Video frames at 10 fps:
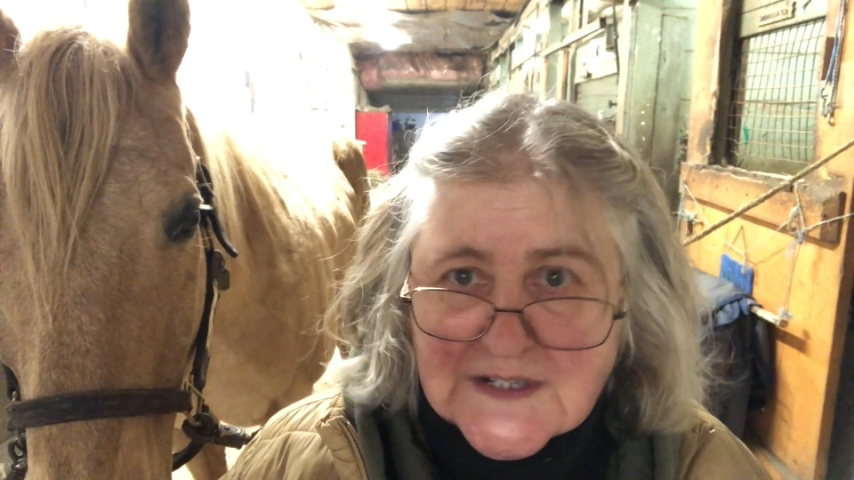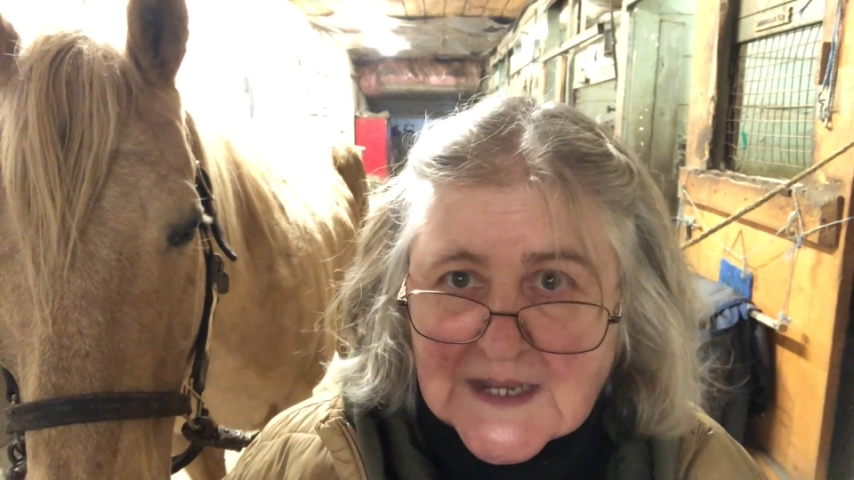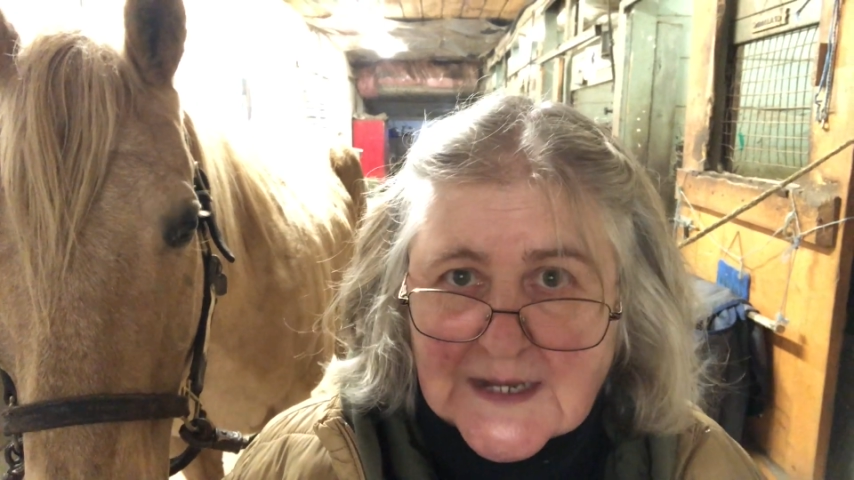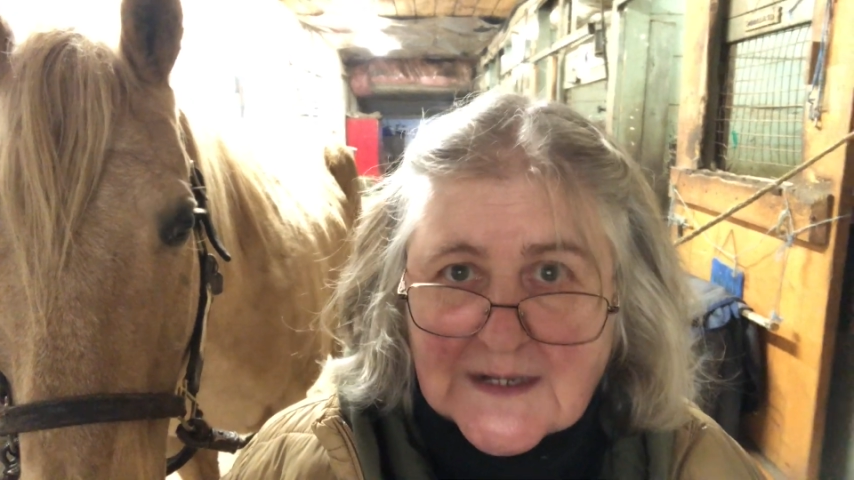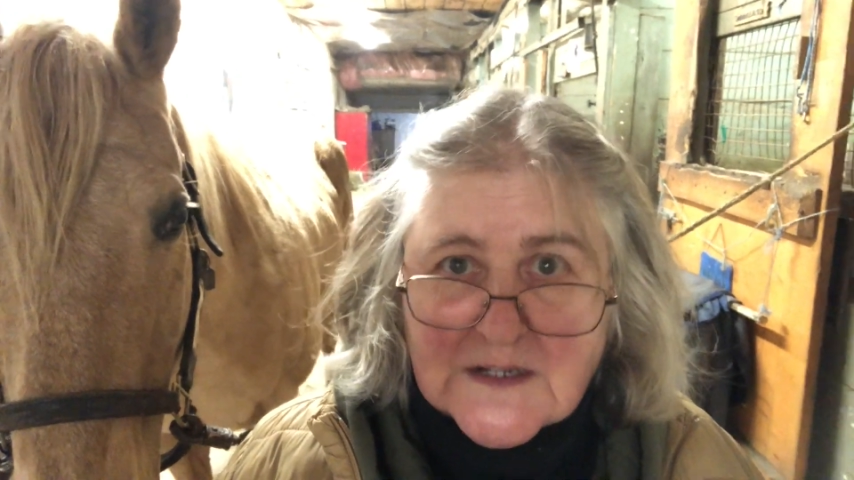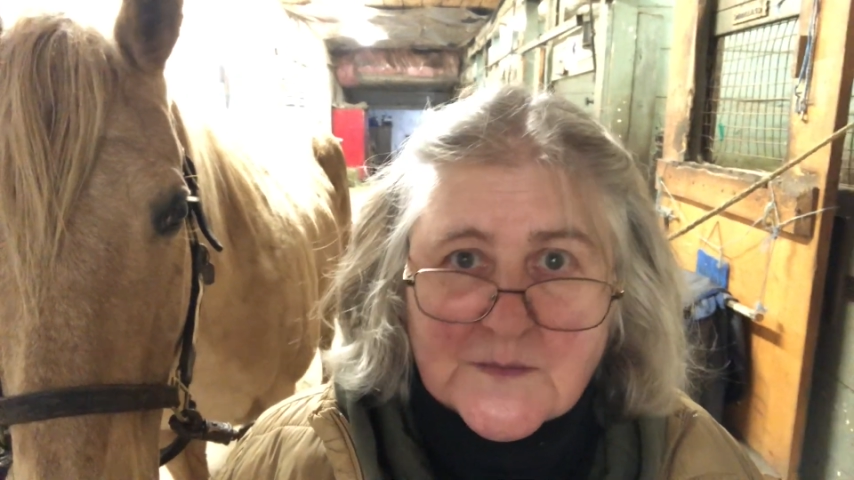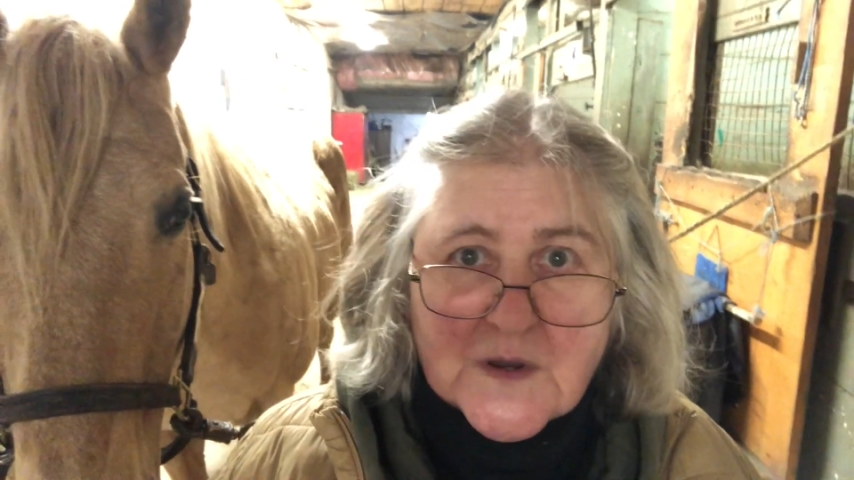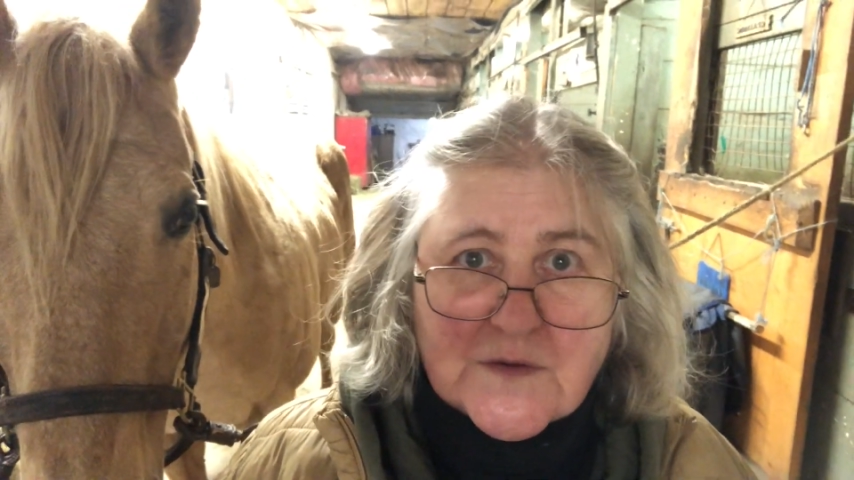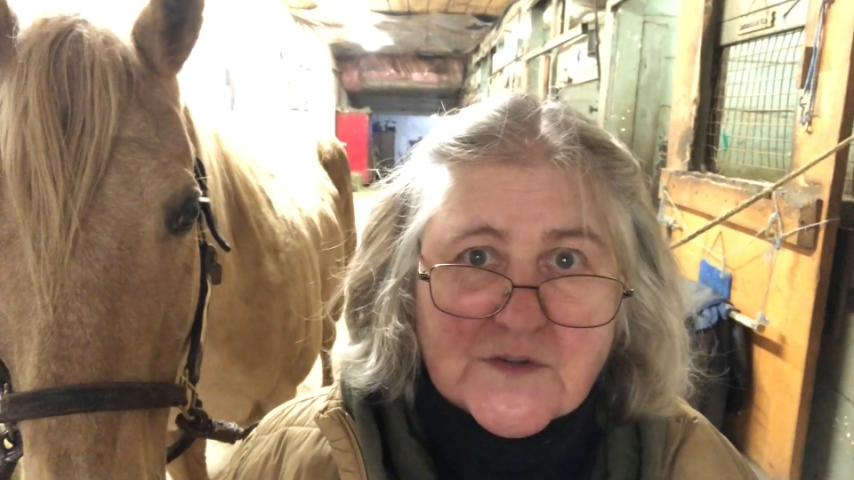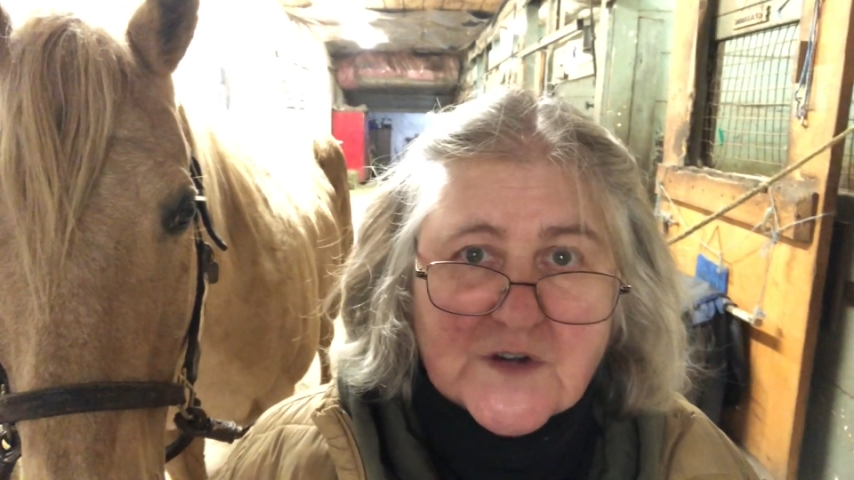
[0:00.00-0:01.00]
lying in his
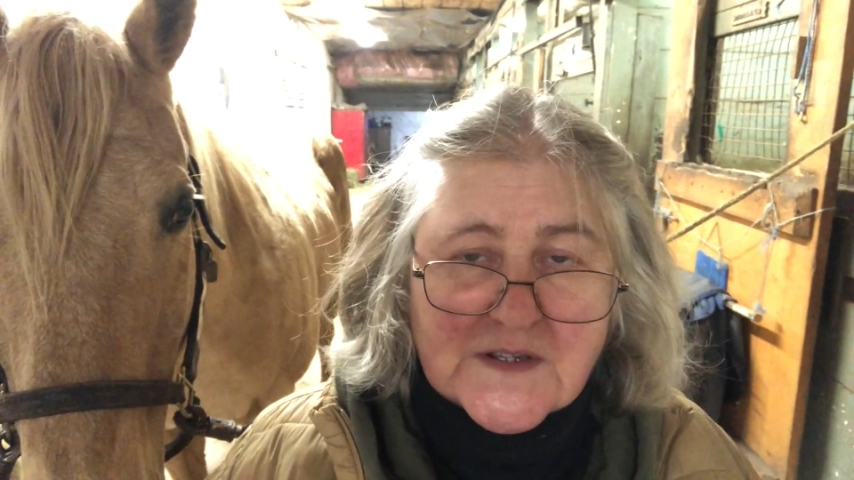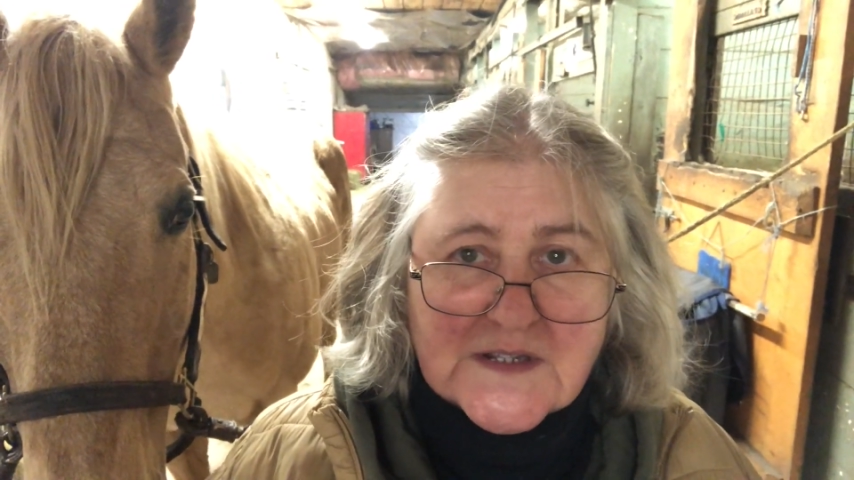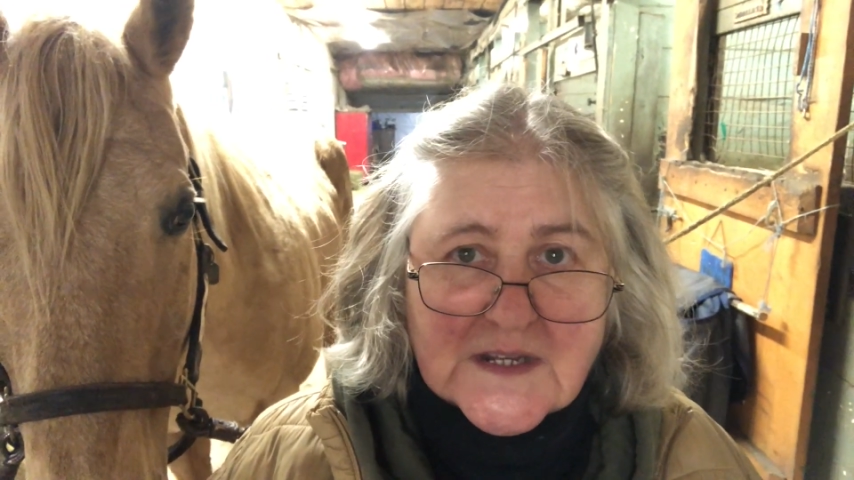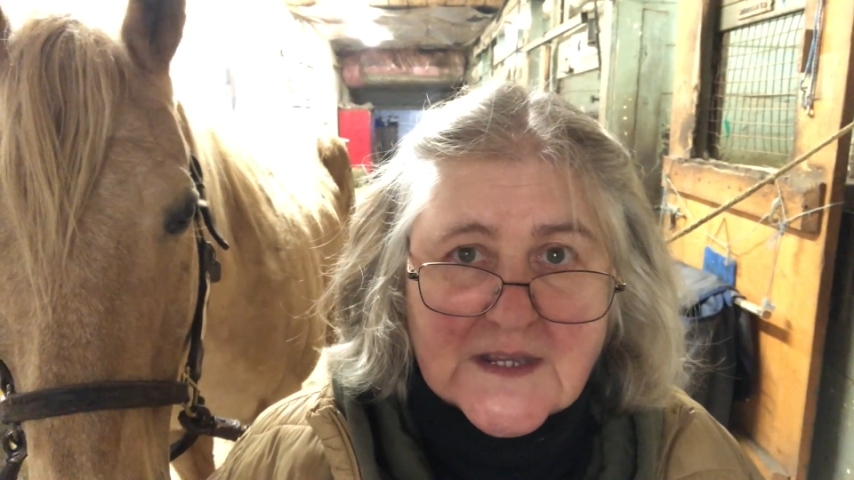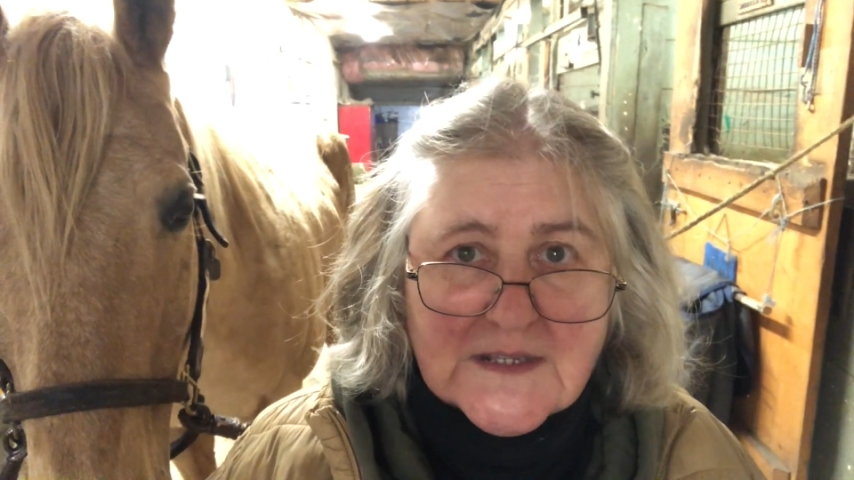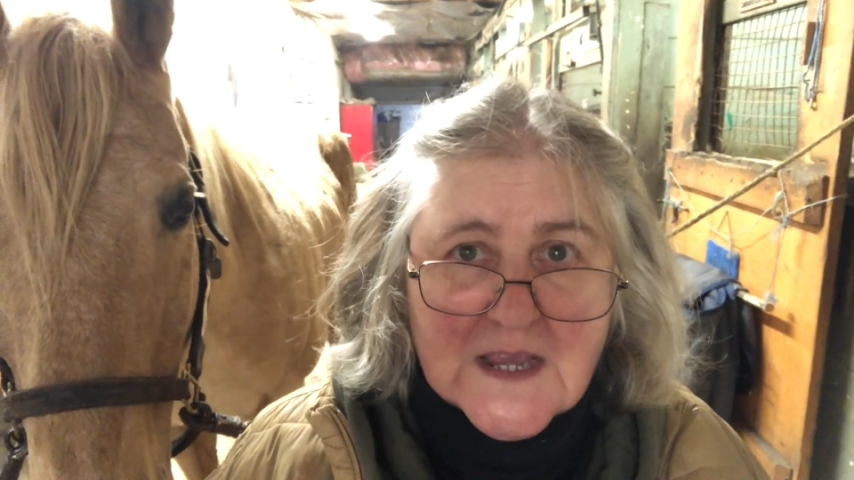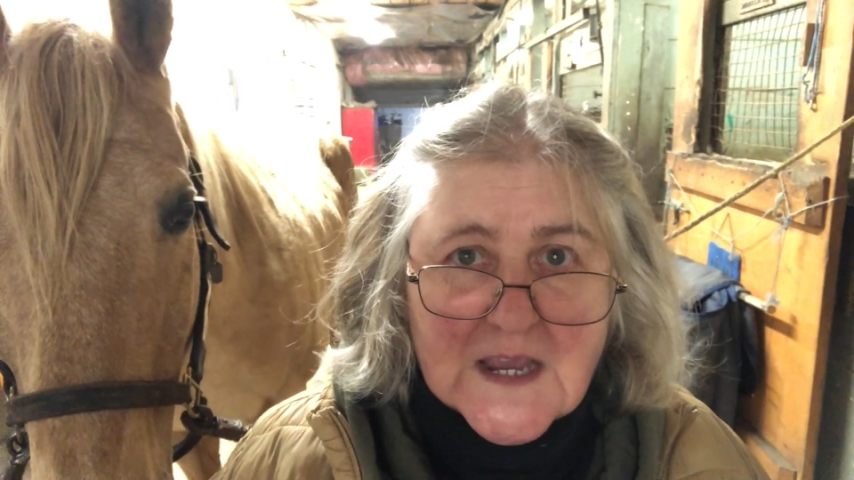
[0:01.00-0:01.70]
mouth, trusting us,